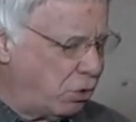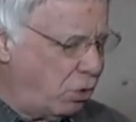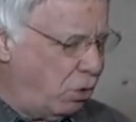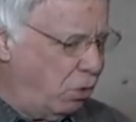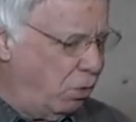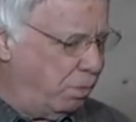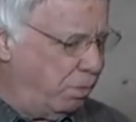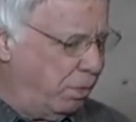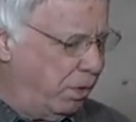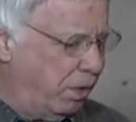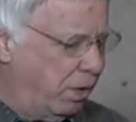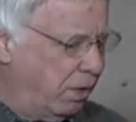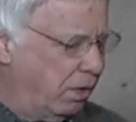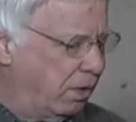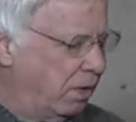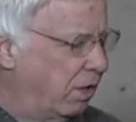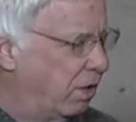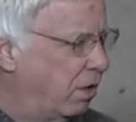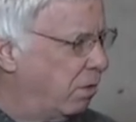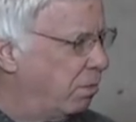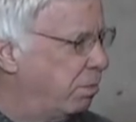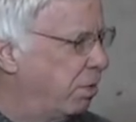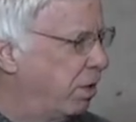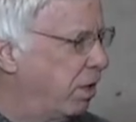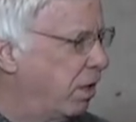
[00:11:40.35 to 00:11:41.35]
open a little
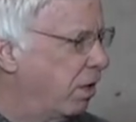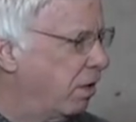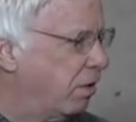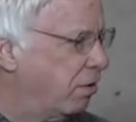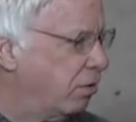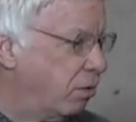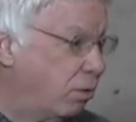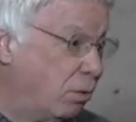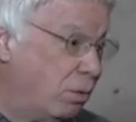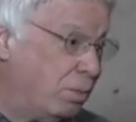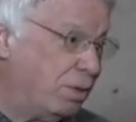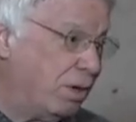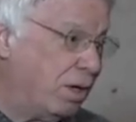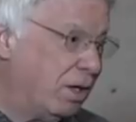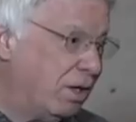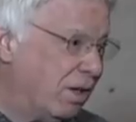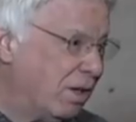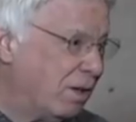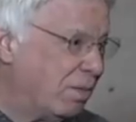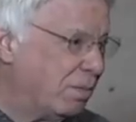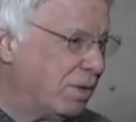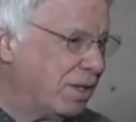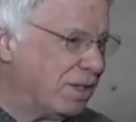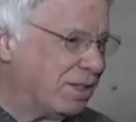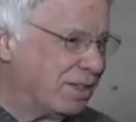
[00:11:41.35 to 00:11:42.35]
bit, you open a little
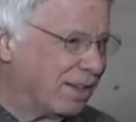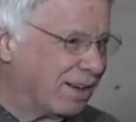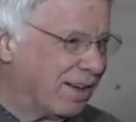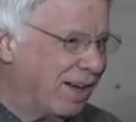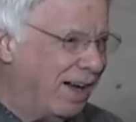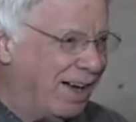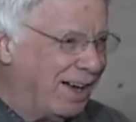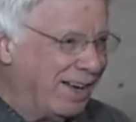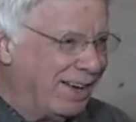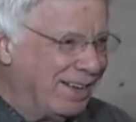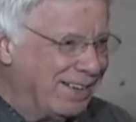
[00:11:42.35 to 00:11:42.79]
bit to God,